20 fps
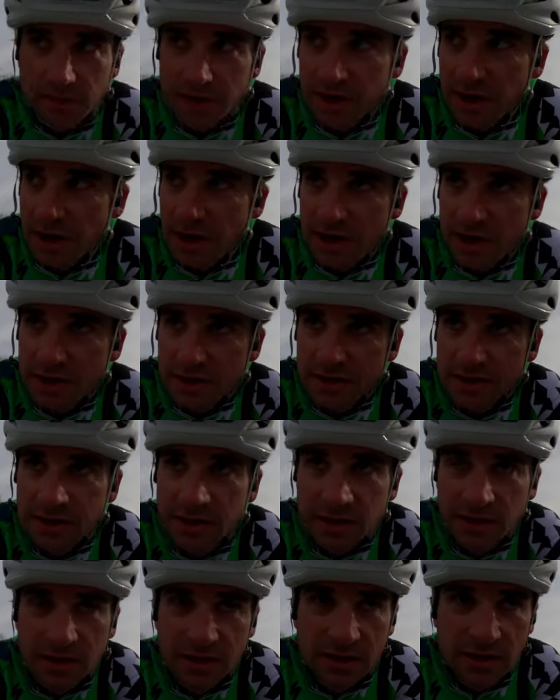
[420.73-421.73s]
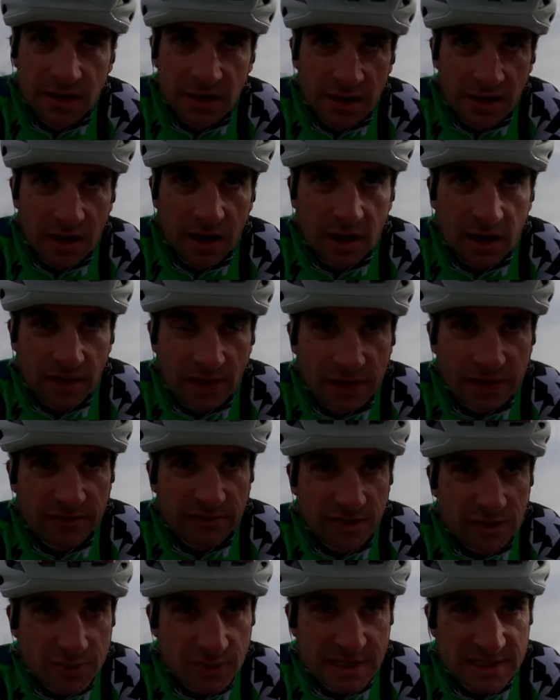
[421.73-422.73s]
we got, like the
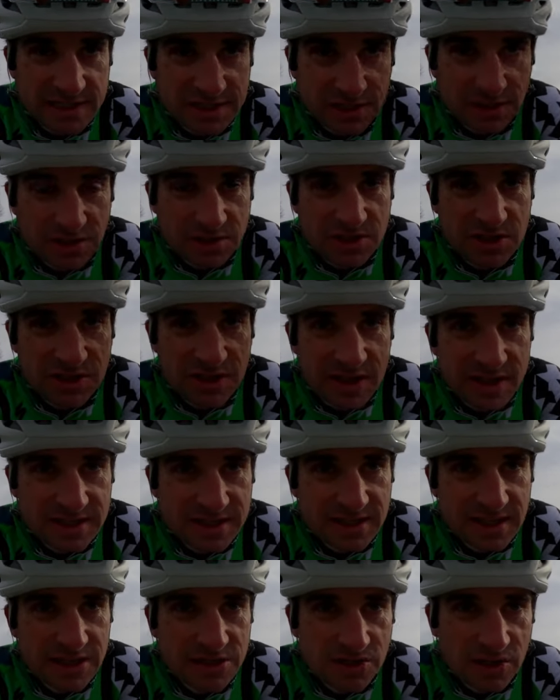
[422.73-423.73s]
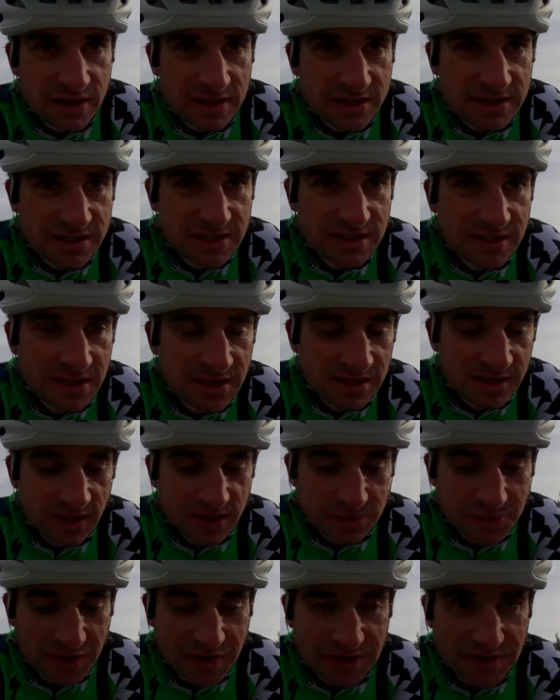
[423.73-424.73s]
first weekend's a 2-day stage race,
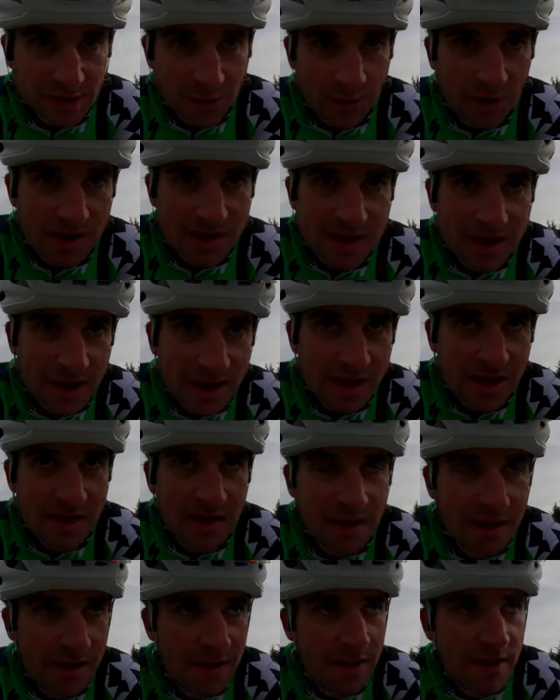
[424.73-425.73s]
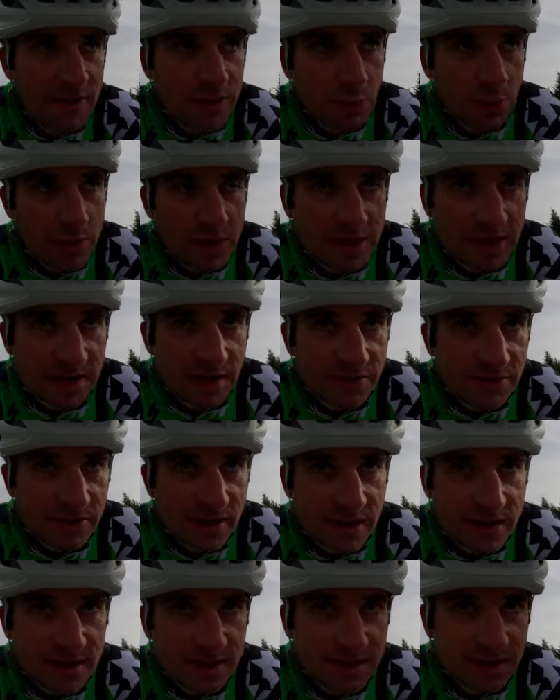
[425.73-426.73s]
next weekend's a 1-day, the weekend after
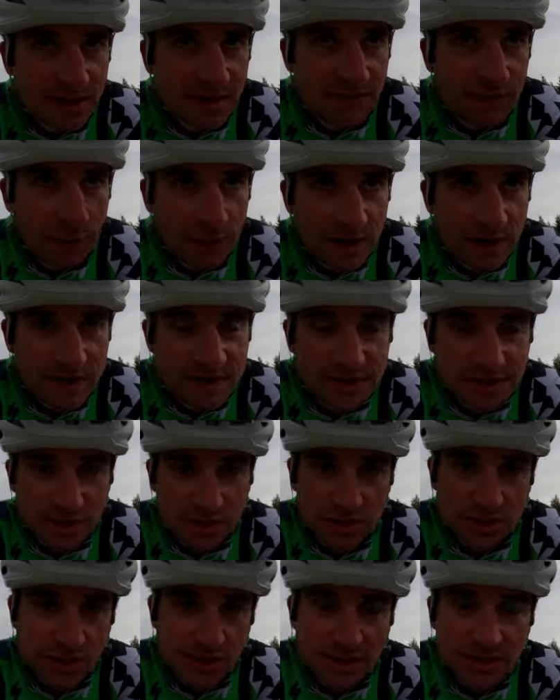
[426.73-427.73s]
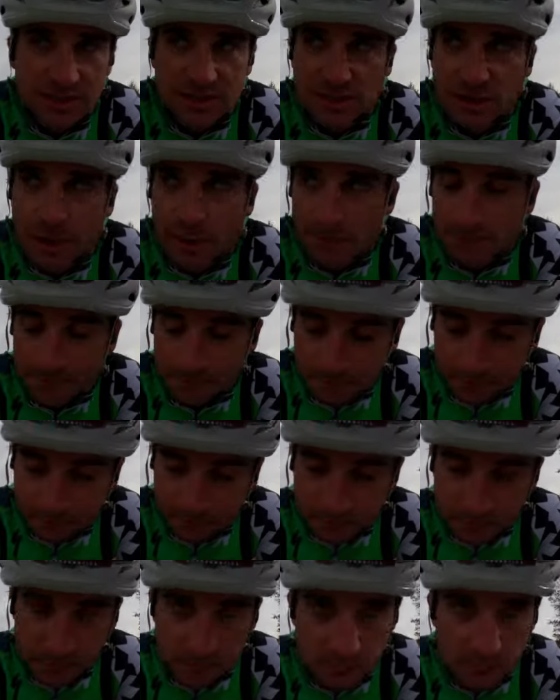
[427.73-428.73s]
that is like a 4-day stage race. So
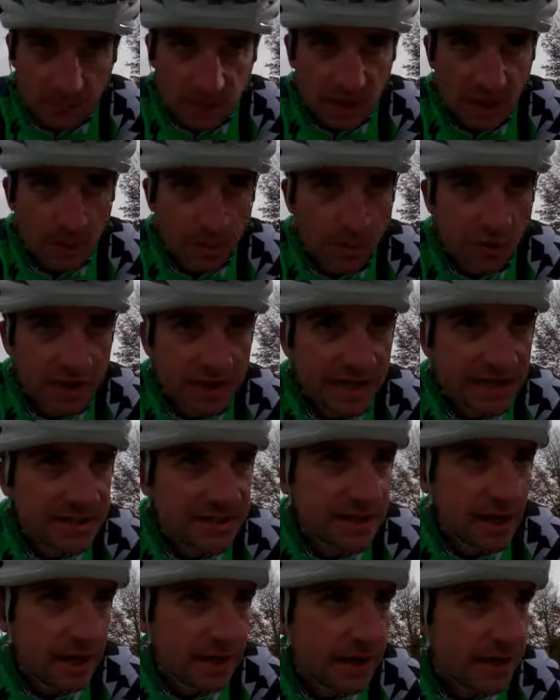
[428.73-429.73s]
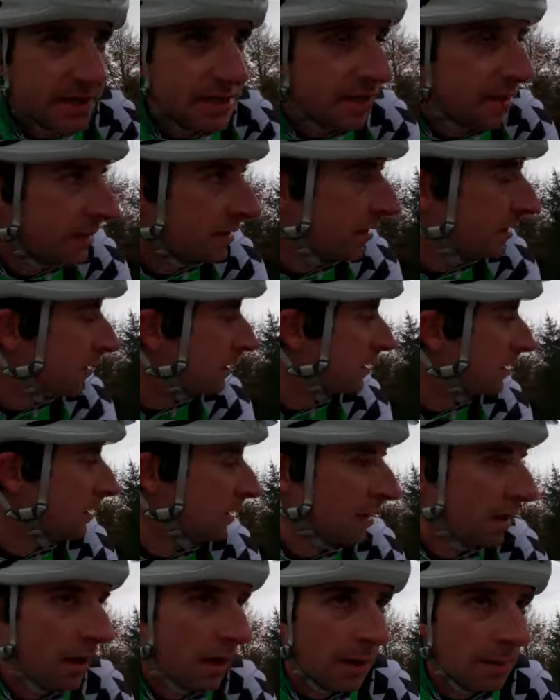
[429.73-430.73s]
I'm pretty excited
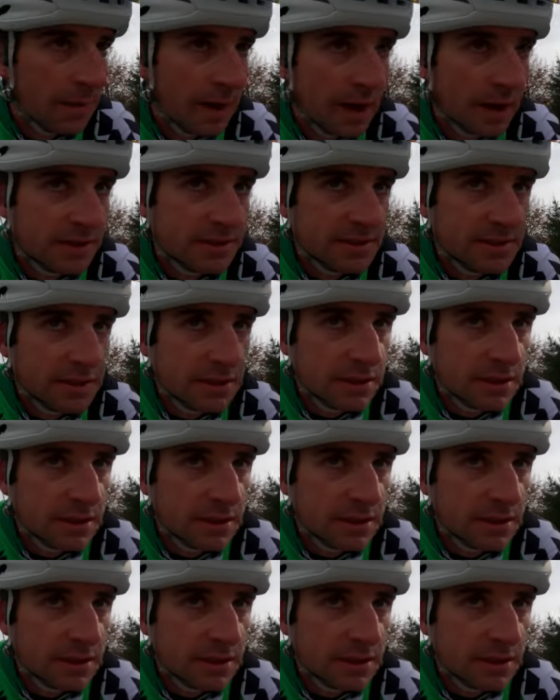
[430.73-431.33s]
about,